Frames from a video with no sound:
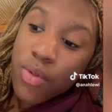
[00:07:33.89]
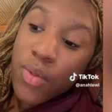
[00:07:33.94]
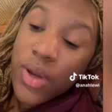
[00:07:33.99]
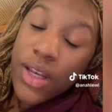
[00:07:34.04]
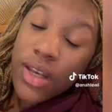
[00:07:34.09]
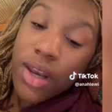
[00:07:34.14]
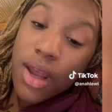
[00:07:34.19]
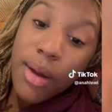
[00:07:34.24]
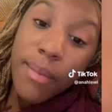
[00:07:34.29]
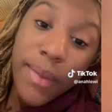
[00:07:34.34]
We
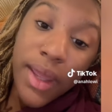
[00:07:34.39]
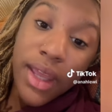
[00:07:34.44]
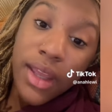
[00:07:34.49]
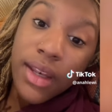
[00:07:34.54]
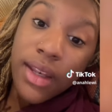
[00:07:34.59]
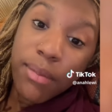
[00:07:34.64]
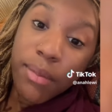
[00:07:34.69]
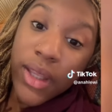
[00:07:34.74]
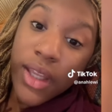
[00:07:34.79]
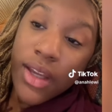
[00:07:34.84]
numb
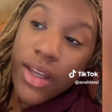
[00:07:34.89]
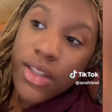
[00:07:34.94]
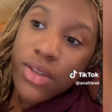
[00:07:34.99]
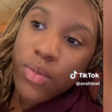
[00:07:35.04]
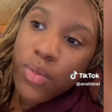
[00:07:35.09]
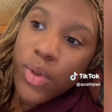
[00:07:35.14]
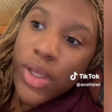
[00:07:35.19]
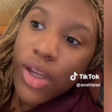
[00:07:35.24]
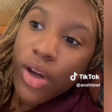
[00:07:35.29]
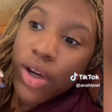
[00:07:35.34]
it because
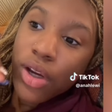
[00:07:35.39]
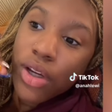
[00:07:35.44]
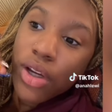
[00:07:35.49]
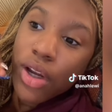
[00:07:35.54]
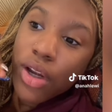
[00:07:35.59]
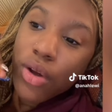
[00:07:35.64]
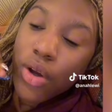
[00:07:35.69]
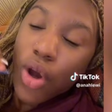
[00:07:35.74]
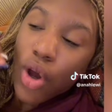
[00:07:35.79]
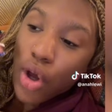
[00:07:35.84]
we are
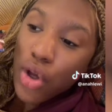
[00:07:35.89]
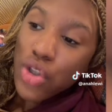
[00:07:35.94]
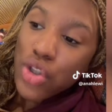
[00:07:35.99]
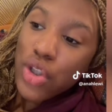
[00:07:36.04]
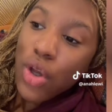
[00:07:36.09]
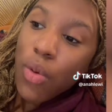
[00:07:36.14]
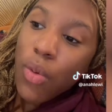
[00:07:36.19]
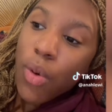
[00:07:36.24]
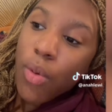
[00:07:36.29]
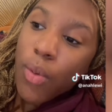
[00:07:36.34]

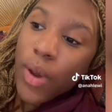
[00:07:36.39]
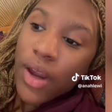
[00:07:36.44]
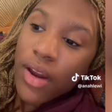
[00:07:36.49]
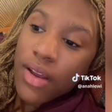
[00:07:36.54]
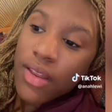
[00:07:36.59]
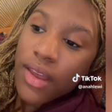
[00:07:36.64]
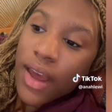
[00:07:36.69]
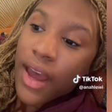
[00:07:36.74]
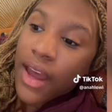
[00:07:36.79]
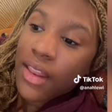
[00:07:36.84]
so
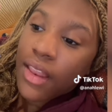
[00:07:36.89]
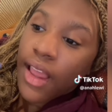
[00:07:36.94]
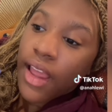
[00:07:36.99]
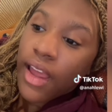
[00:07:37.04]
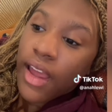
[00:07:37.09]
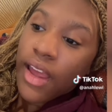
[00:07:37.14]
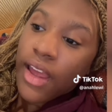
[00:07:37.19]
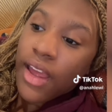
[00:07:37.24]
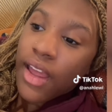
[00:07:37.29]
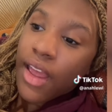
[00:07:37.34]
aware that, like,